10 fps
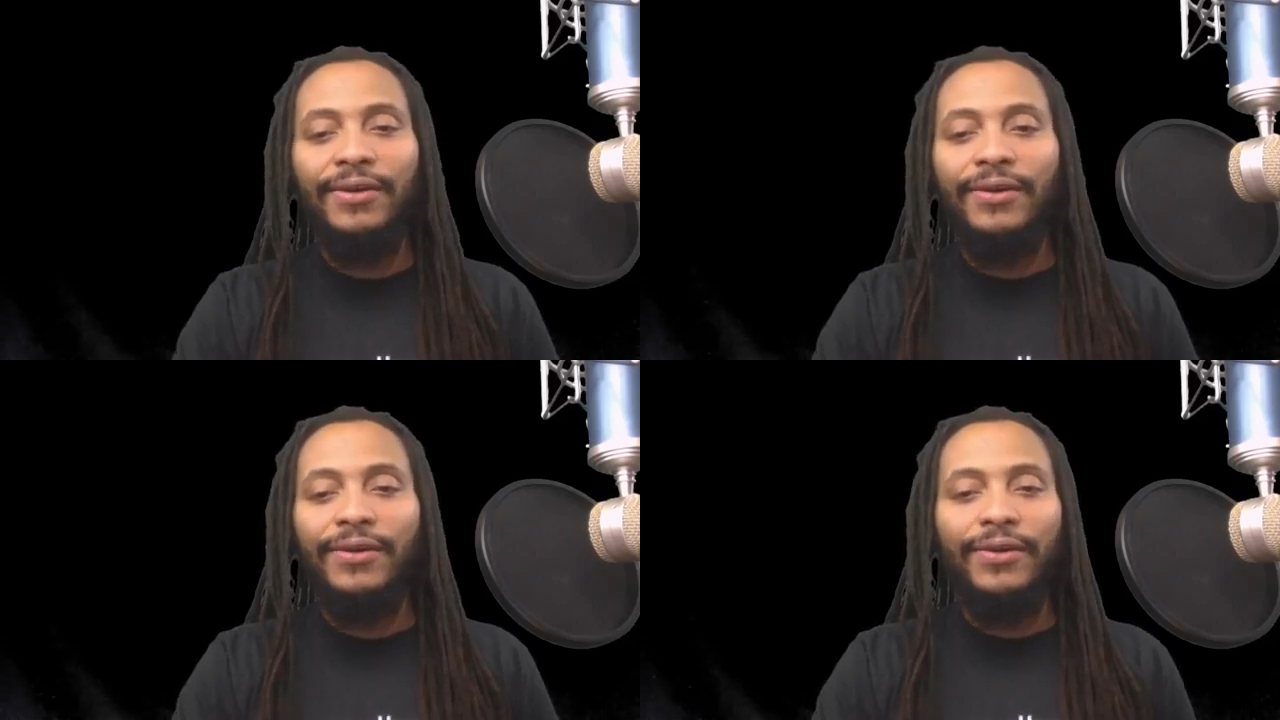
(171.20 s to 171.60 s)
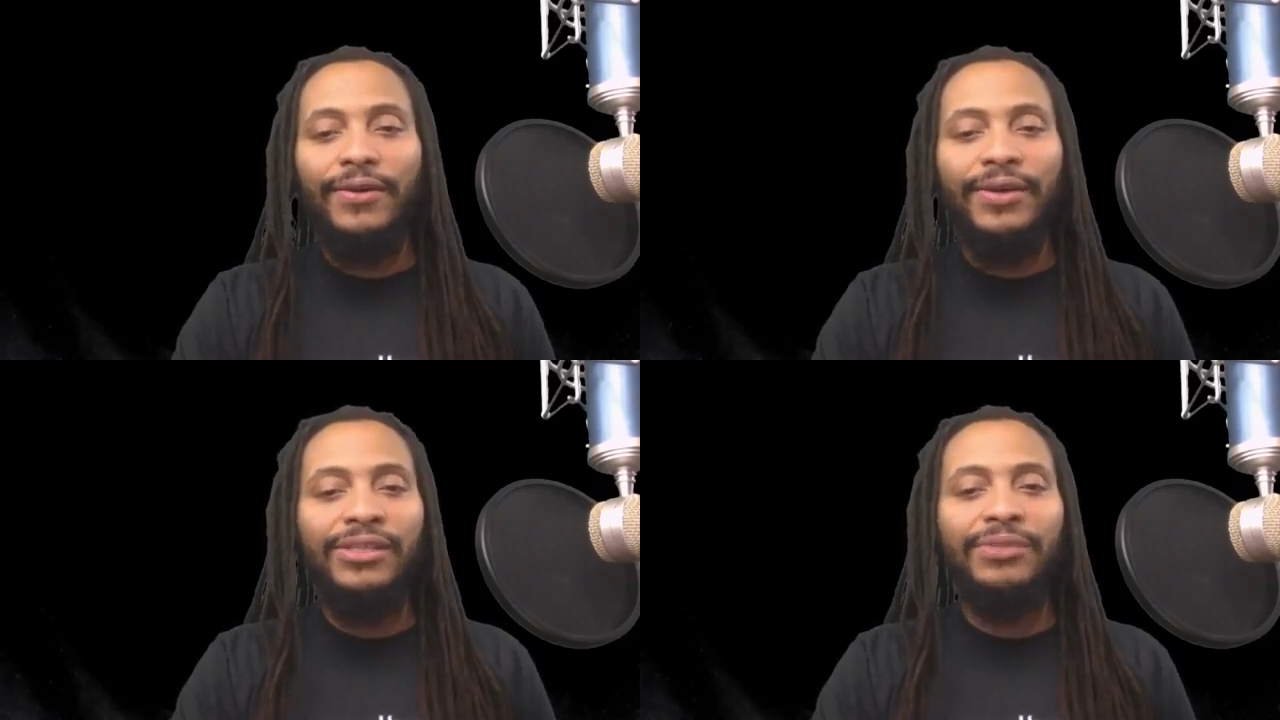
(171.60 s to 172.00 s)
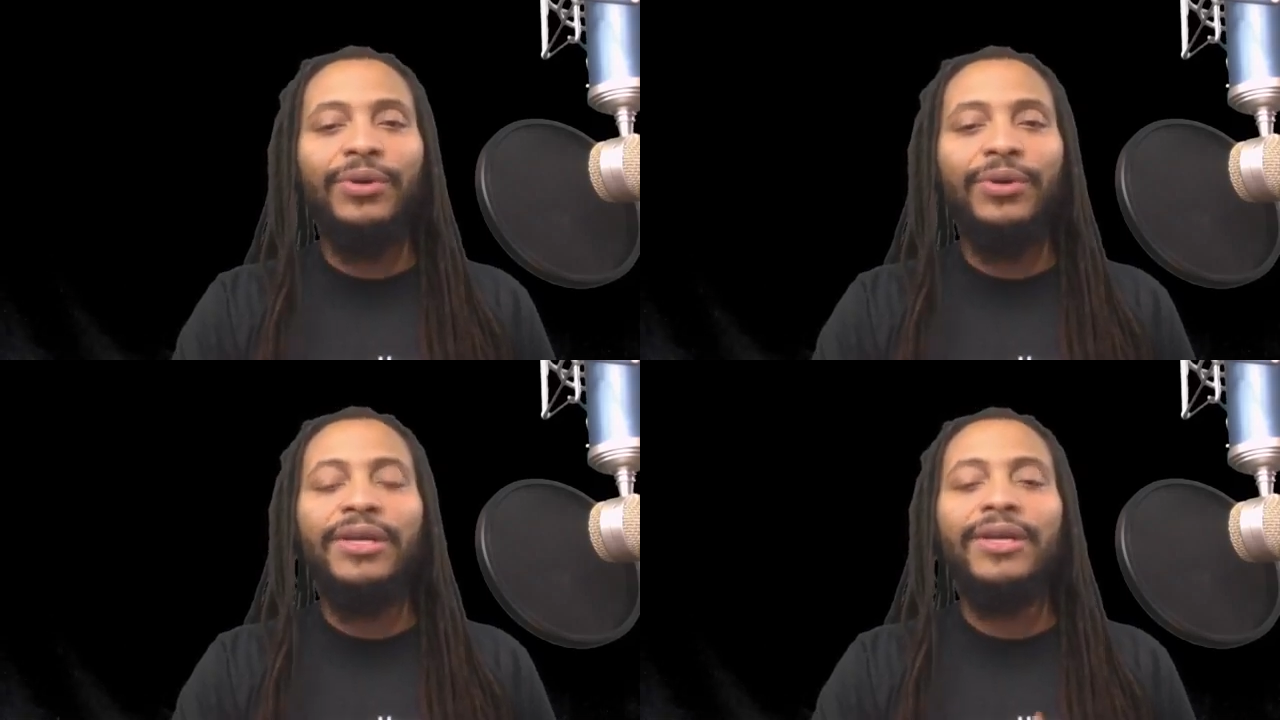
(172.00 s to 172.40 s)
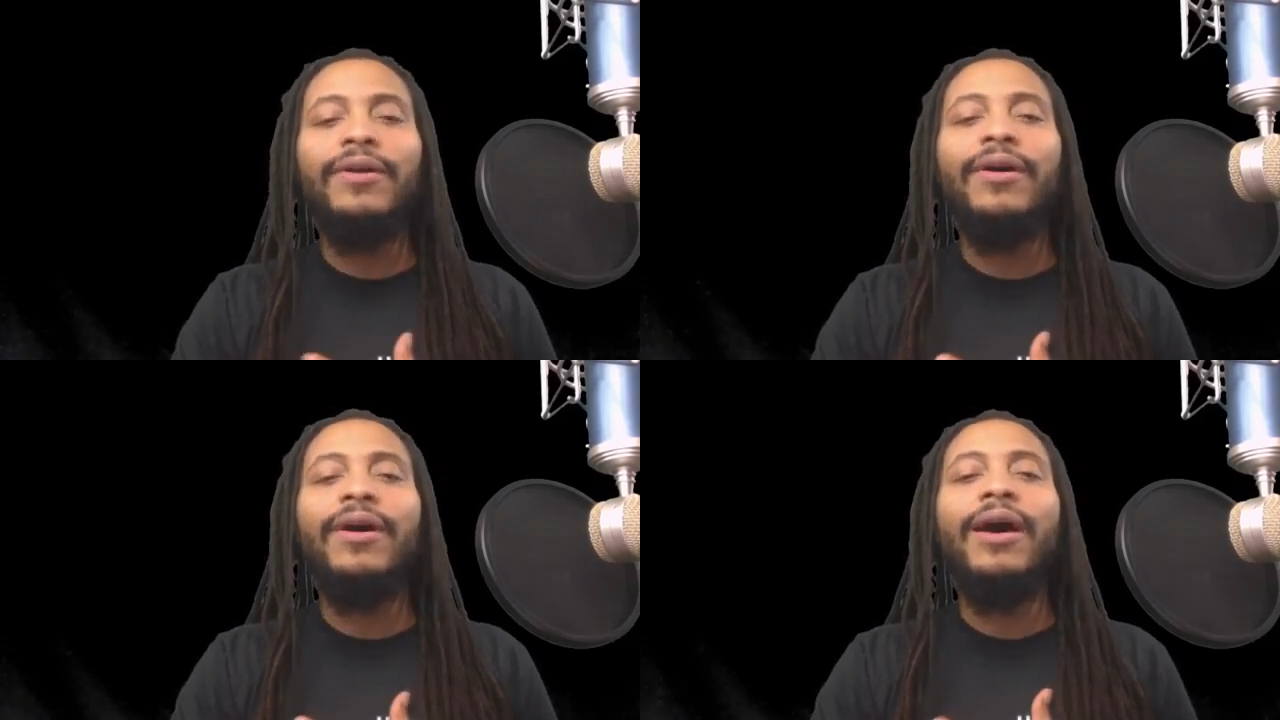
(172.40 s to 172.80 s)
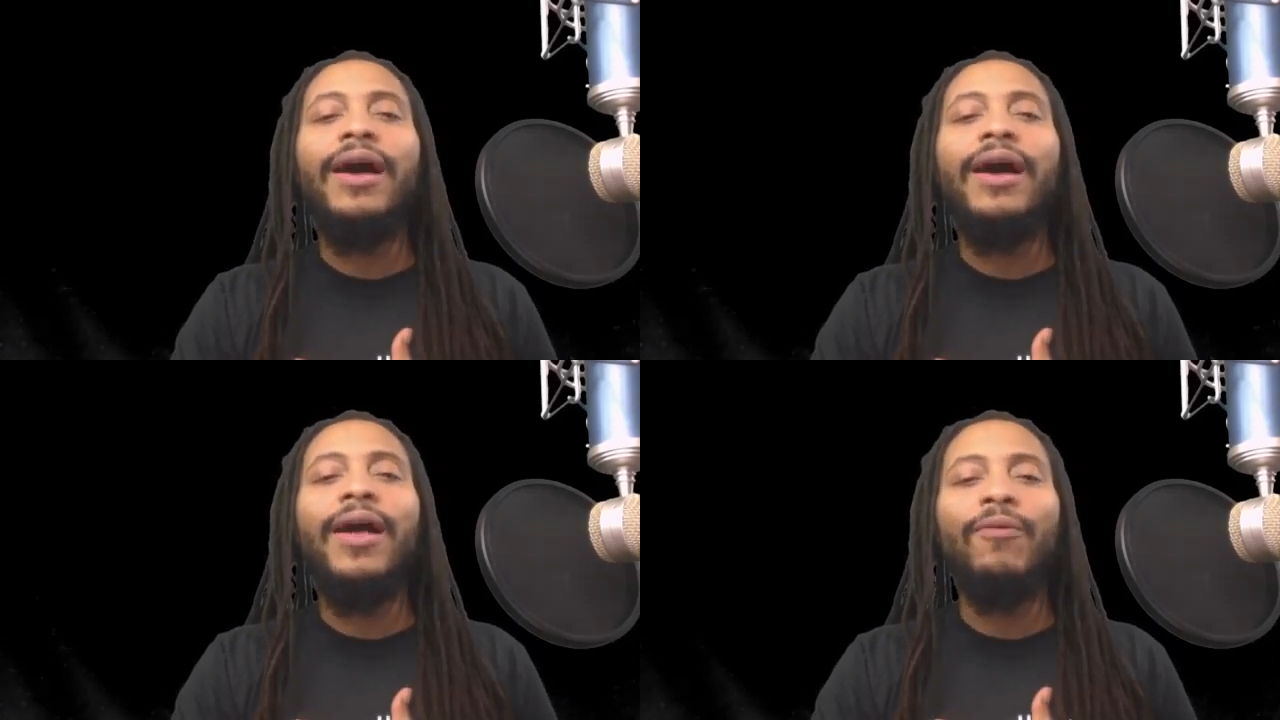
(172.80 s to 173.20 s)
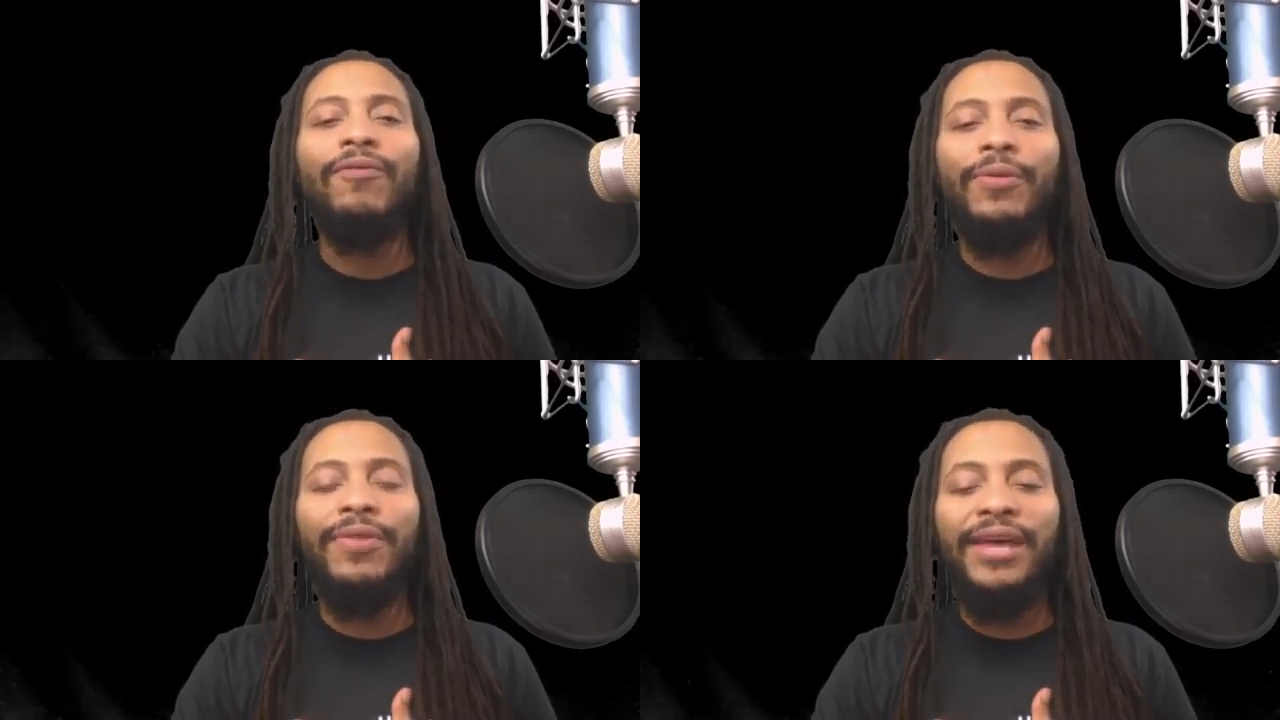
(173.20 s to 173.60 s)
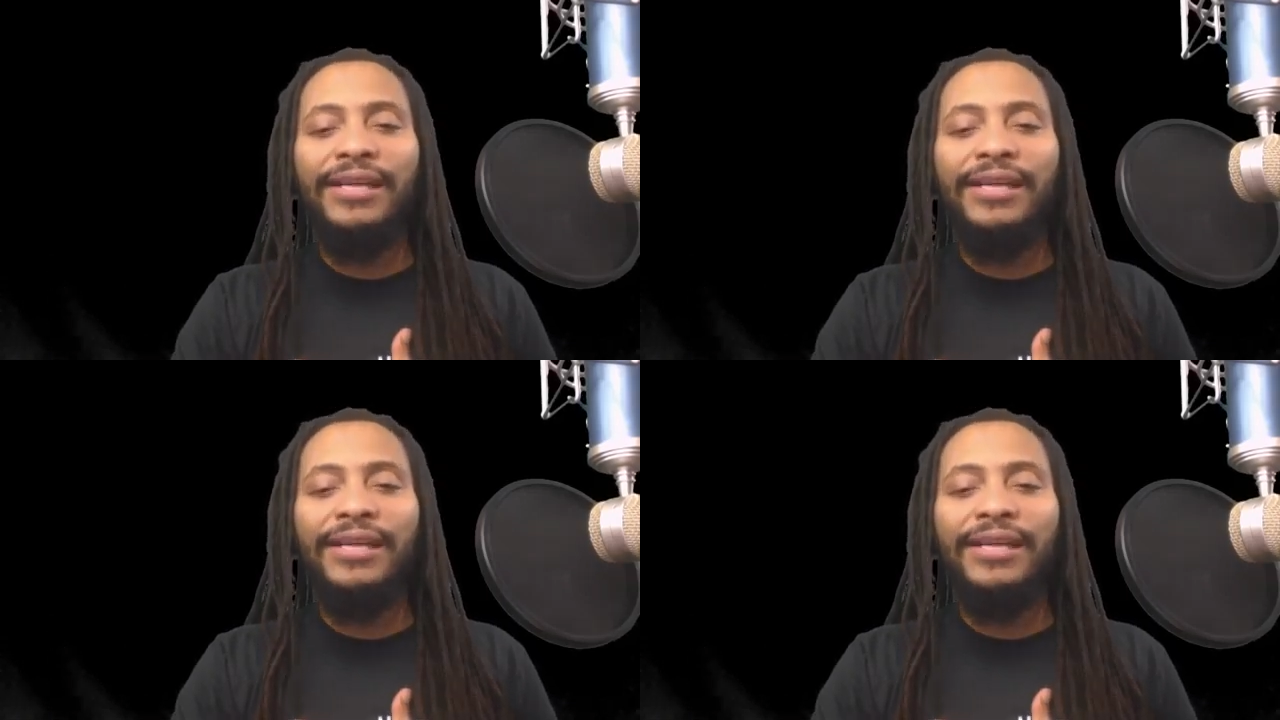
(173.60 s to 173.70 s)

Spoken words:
get some pretty helpful things.